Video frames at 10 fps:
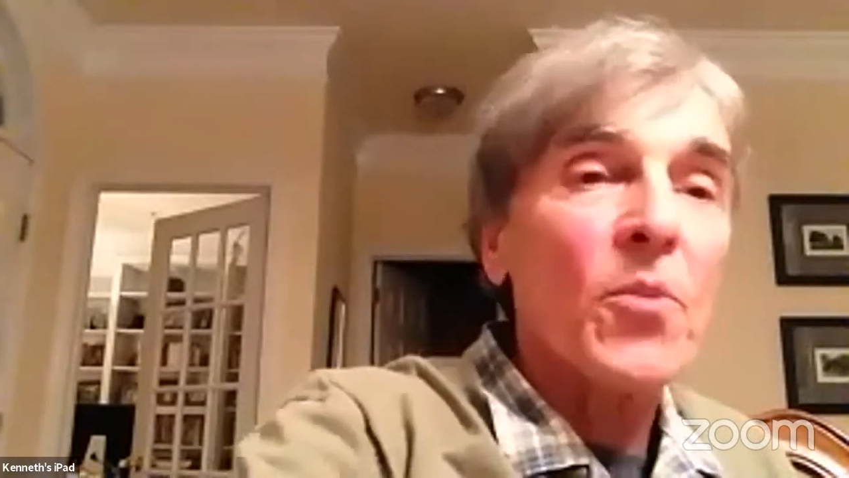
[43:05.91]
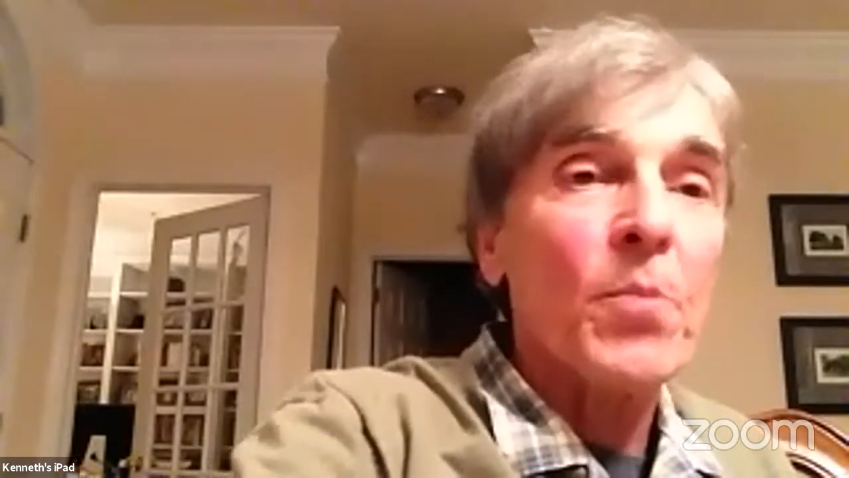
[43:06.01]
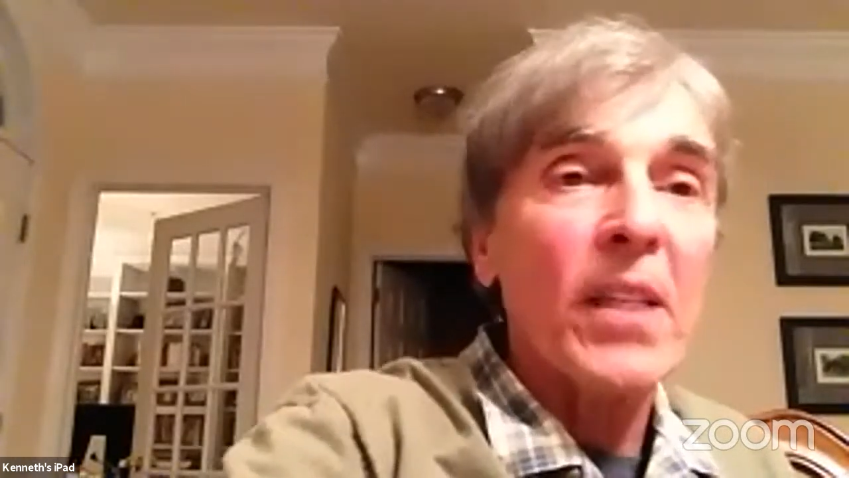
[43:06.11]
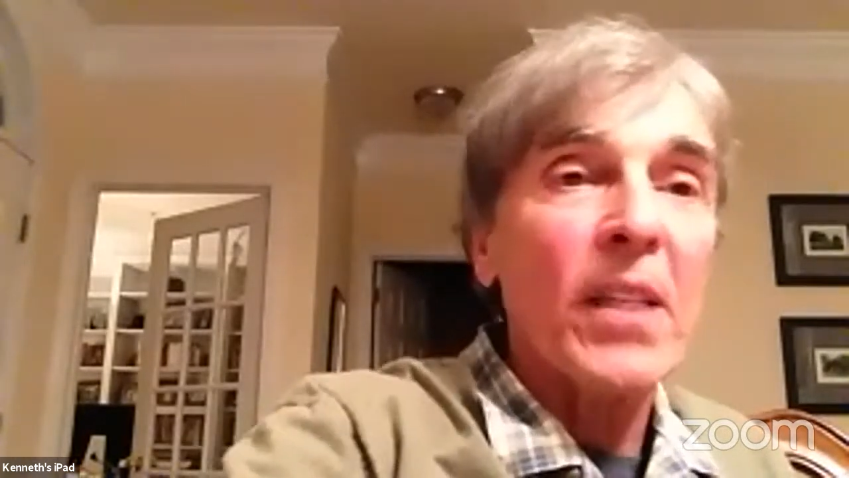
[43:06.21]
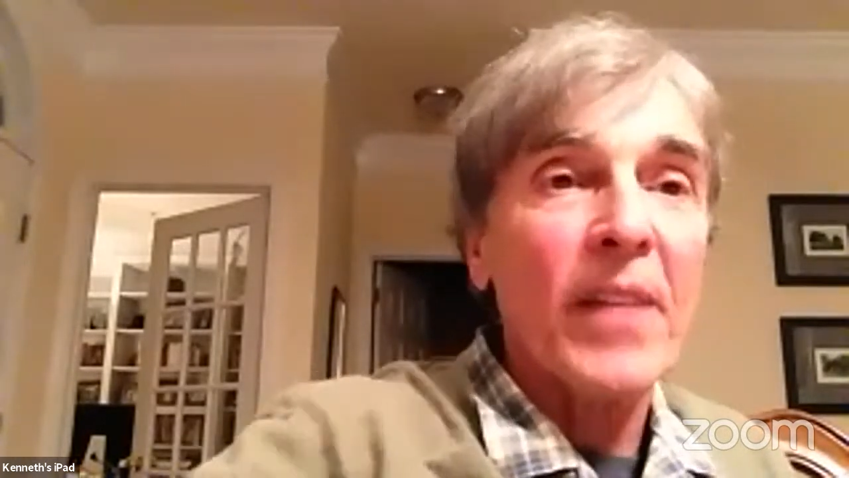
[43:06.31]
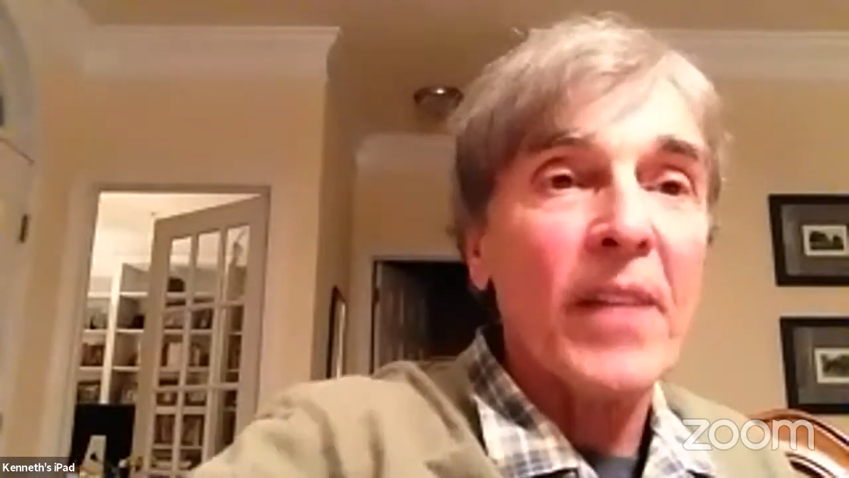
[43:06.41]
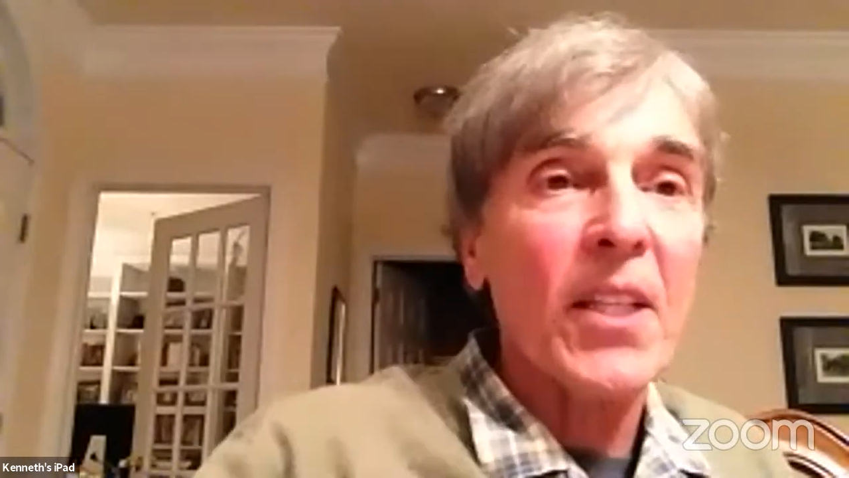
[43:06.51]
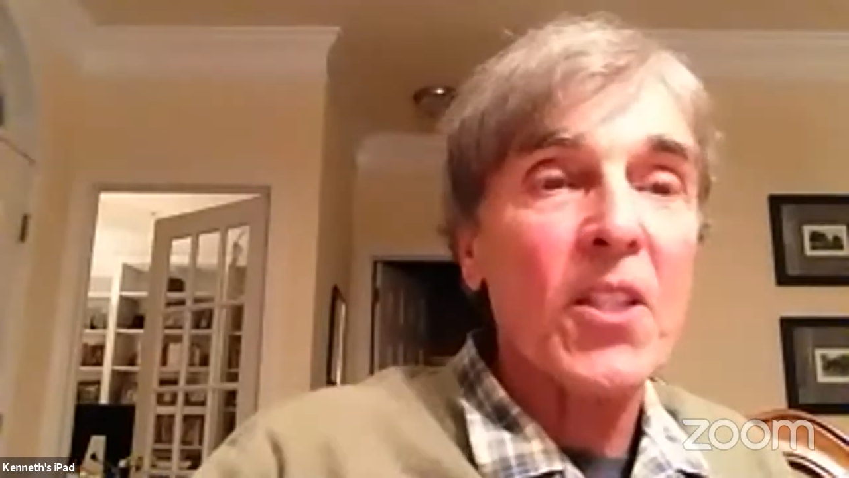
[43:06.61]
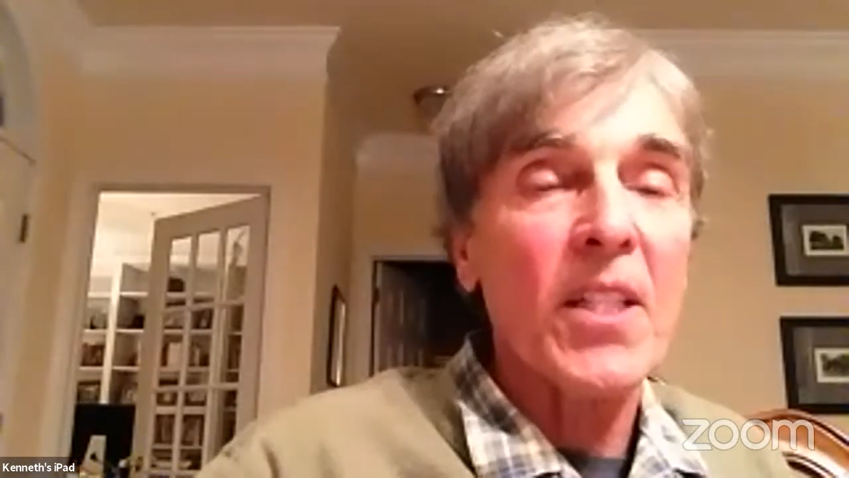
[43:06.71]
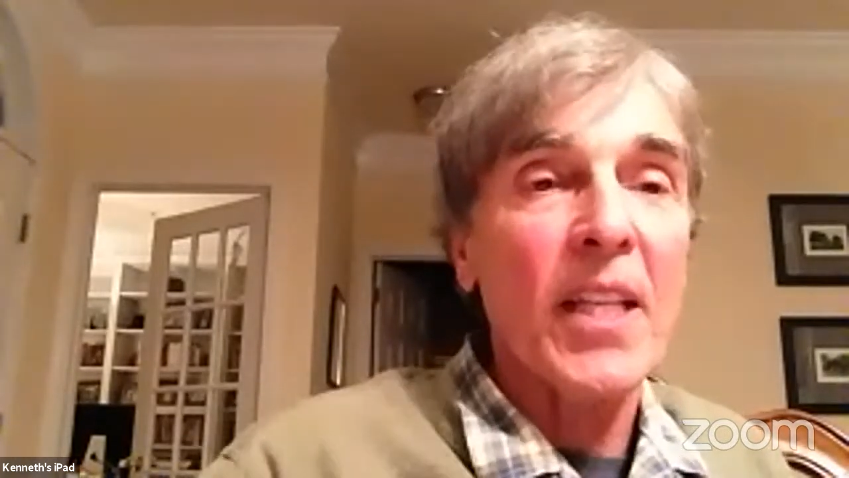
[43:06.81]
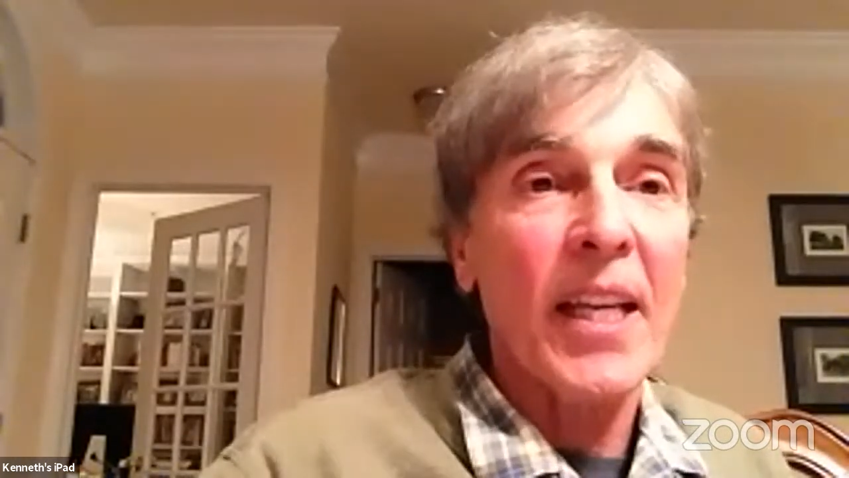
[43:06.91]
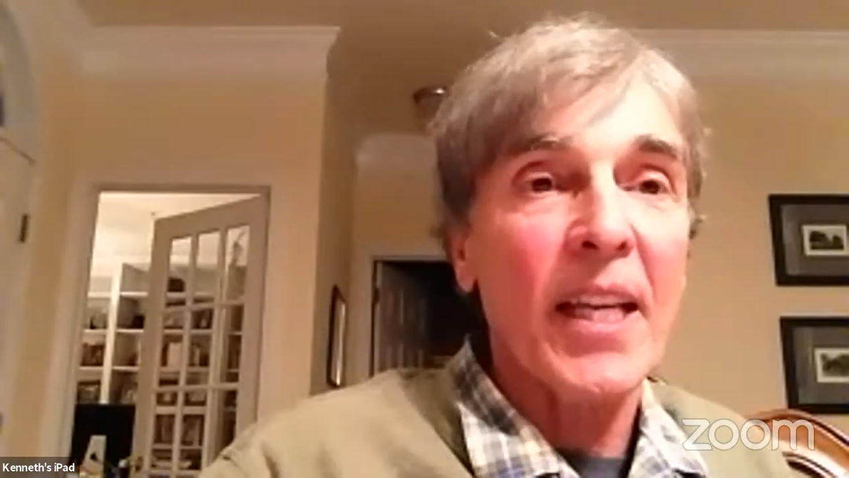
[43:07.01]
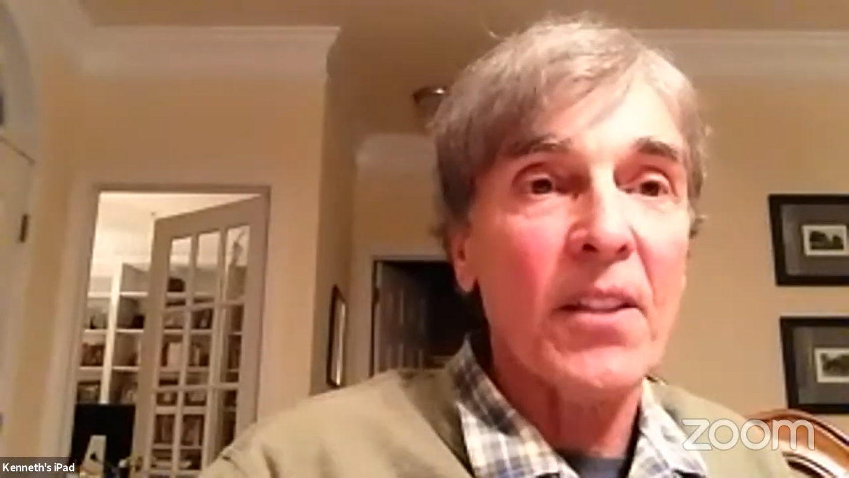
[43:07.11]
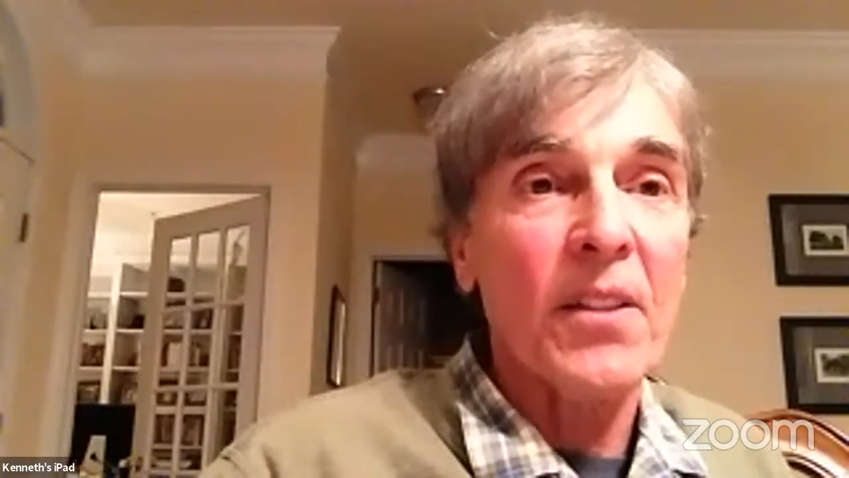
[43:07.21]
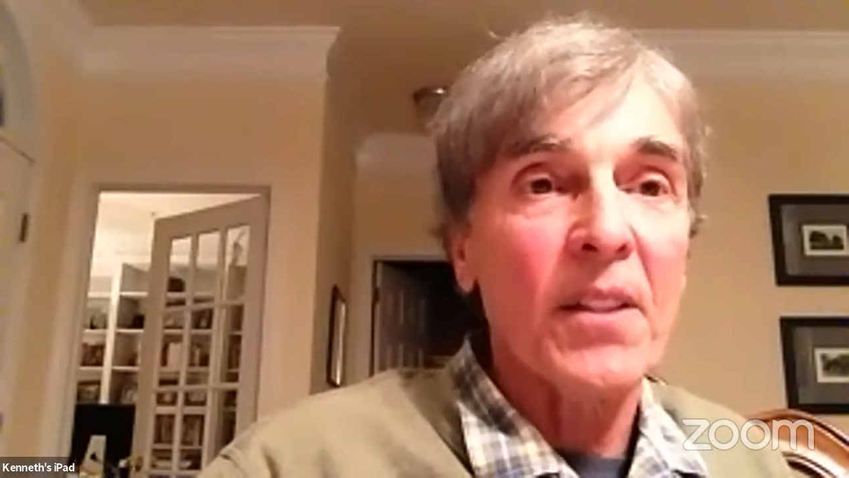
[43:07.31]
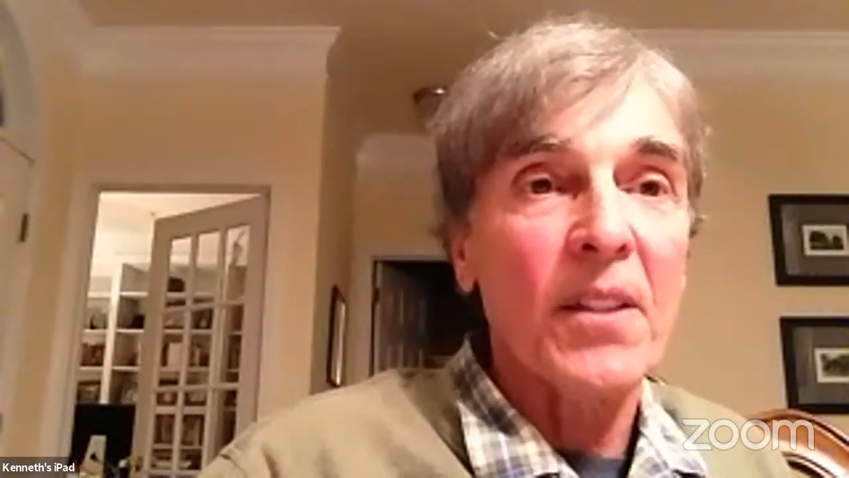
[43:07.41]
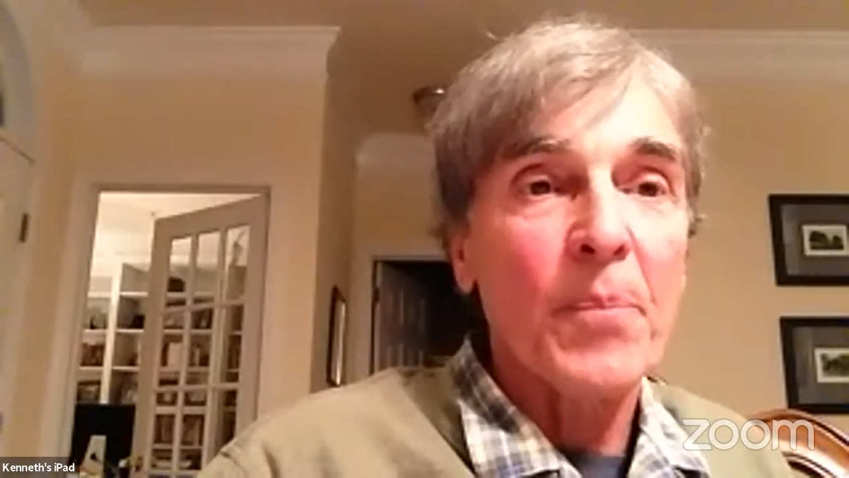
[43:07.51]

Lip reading: being vaccinated